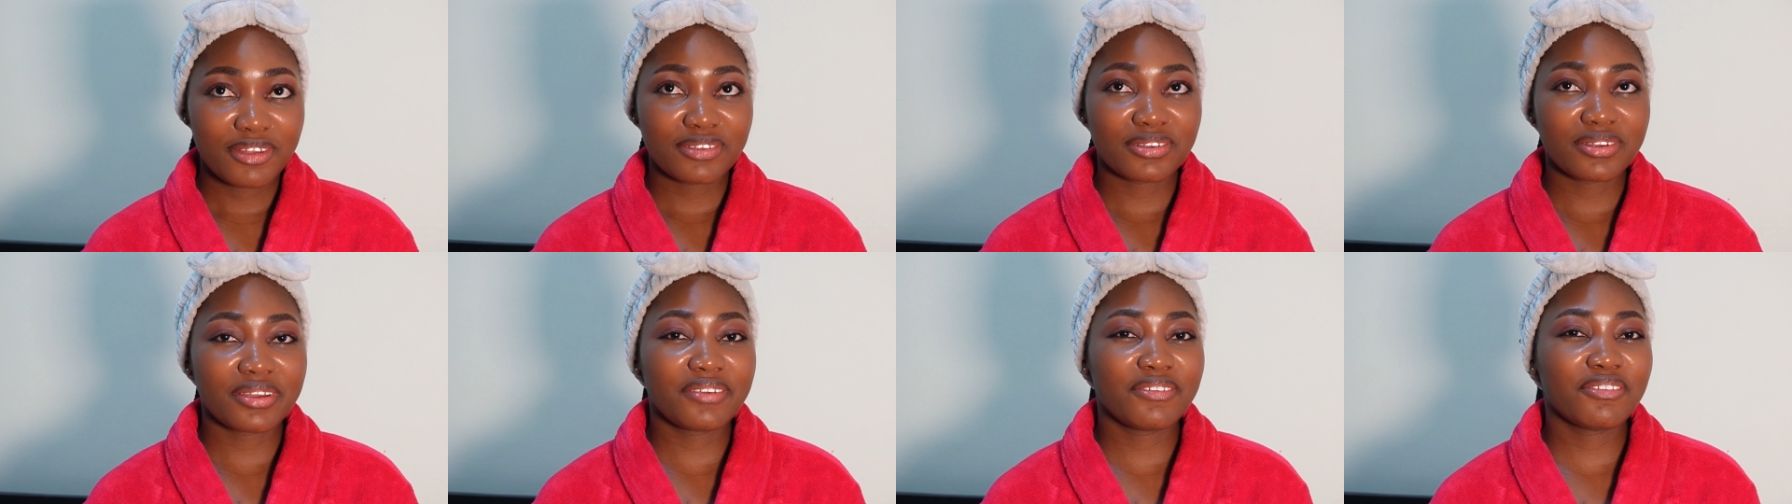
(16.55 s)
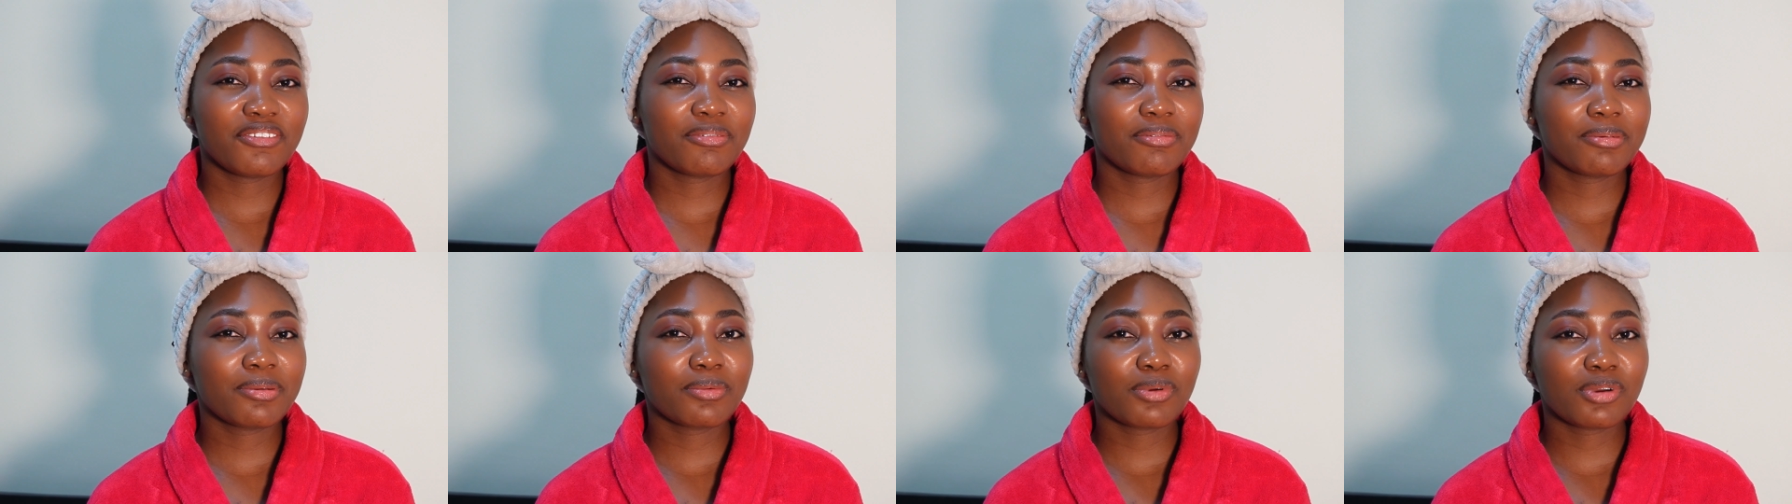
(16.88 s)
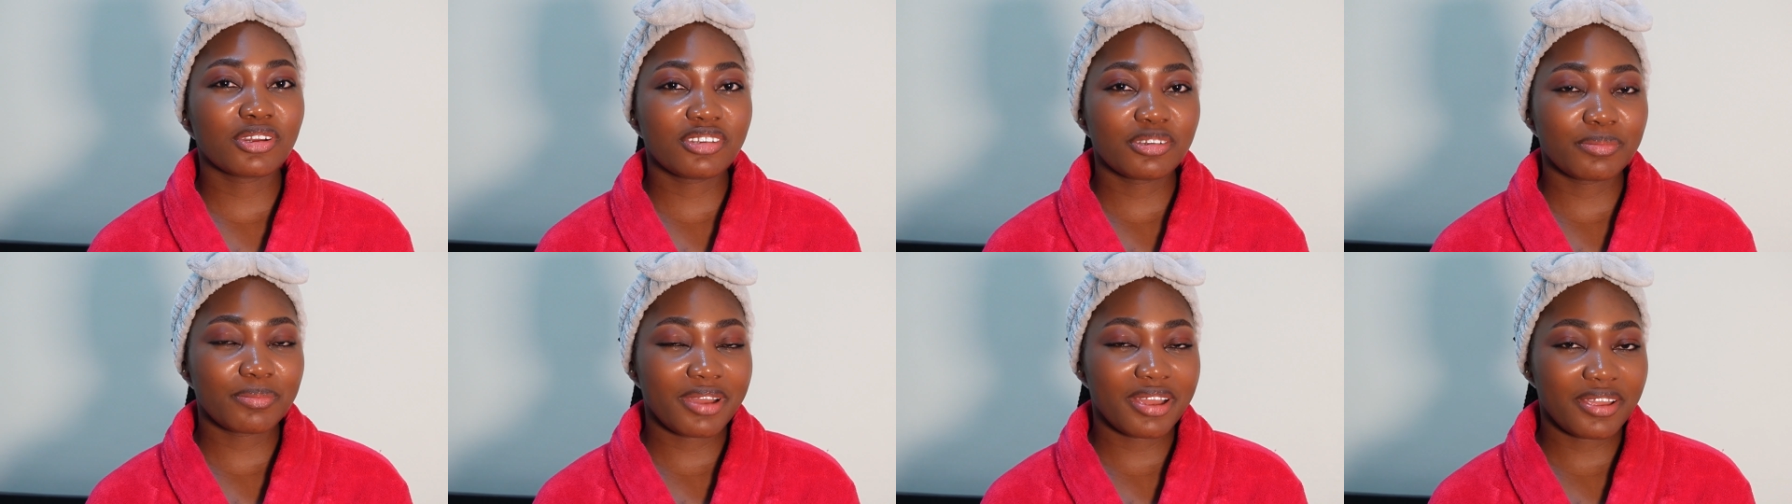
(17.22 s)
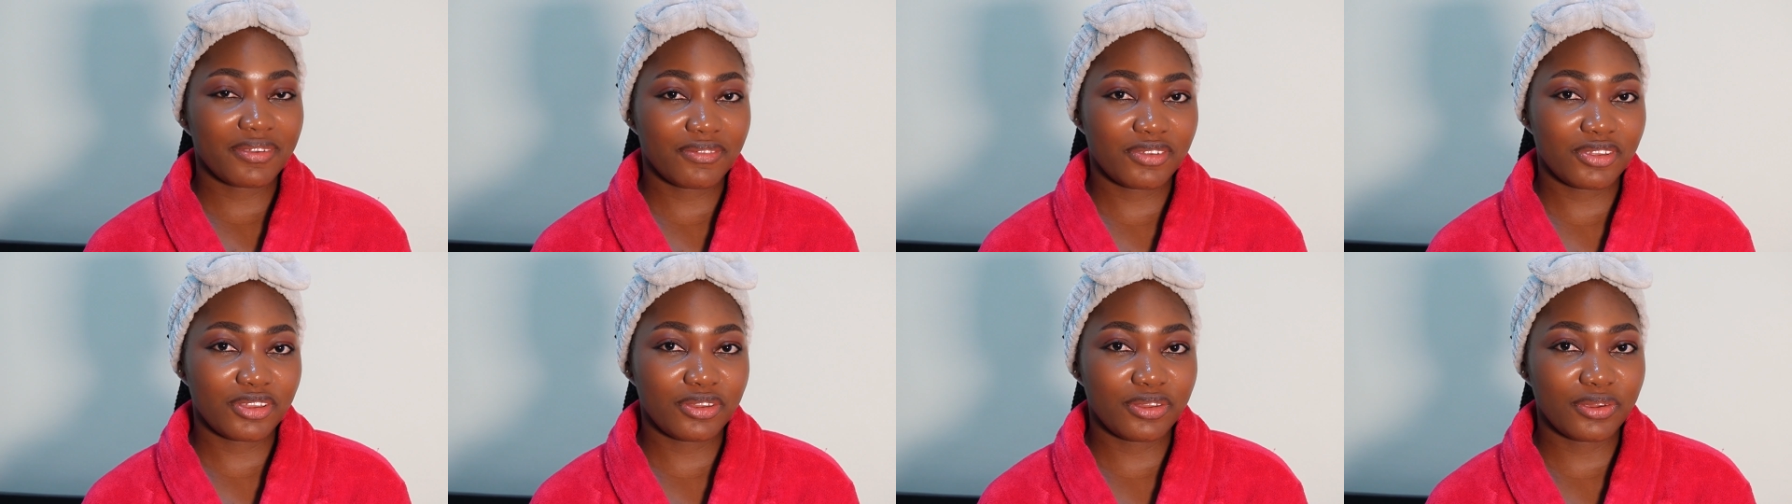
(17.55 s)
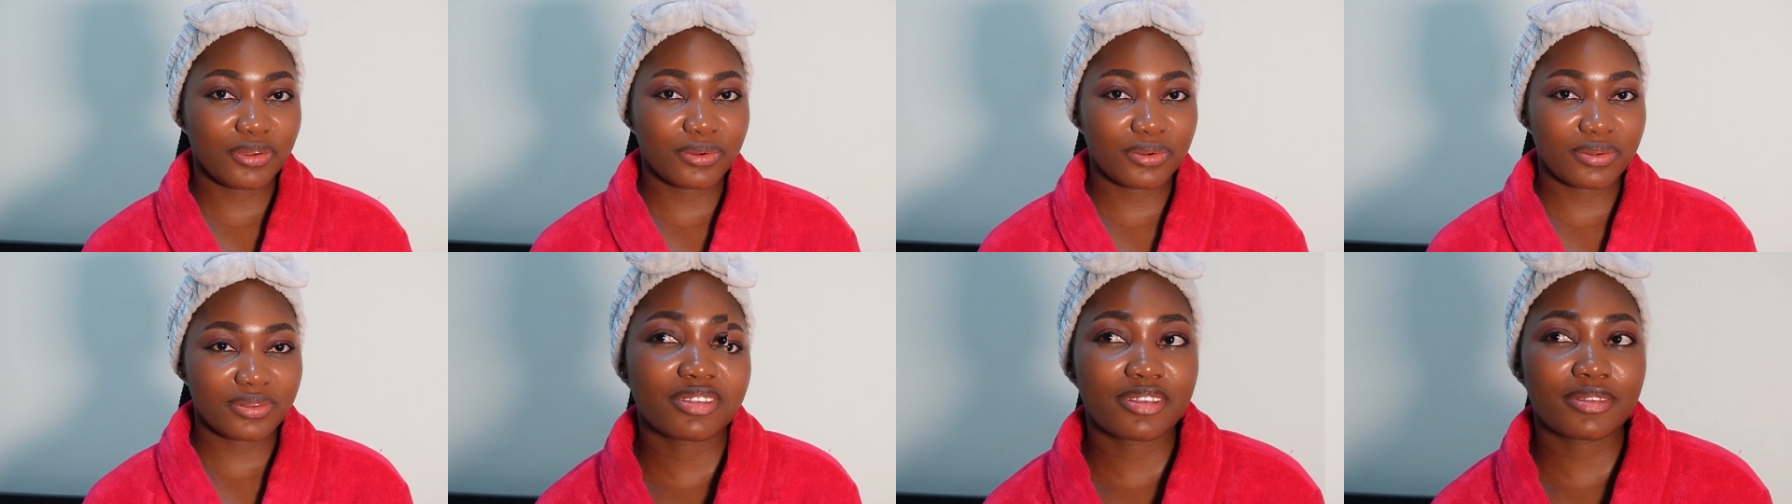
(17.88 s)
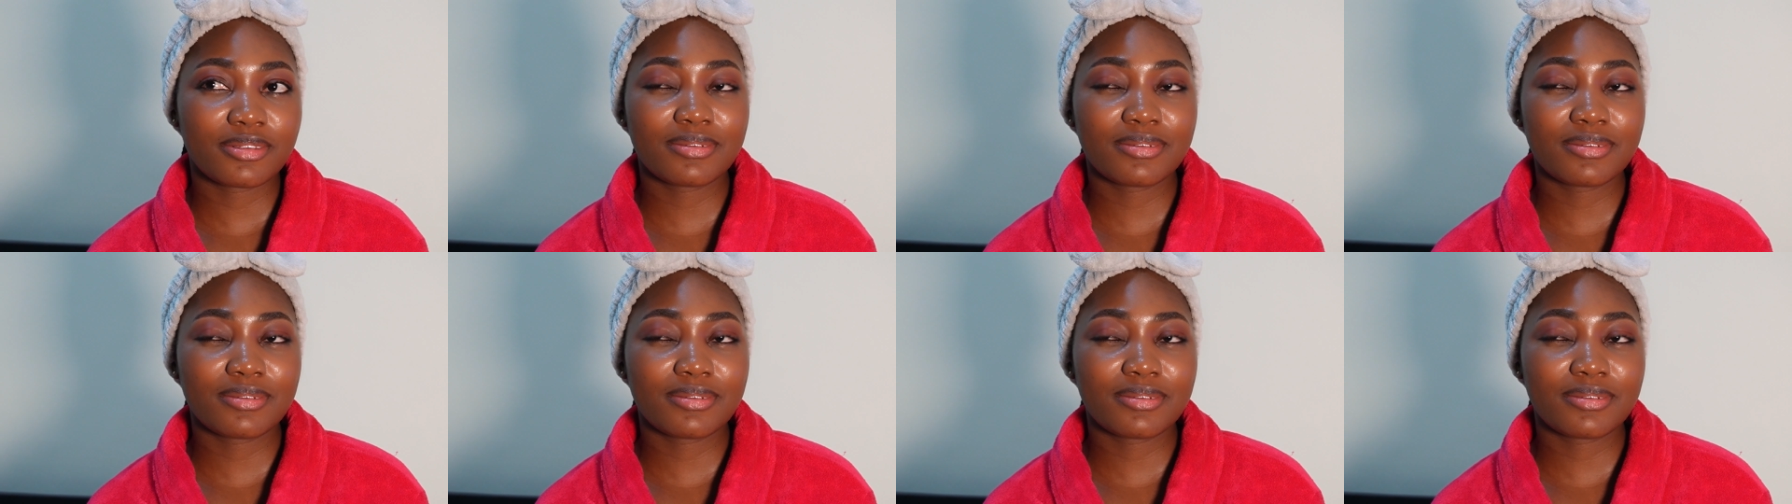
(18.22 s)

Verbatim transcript: so if you've been watching my videos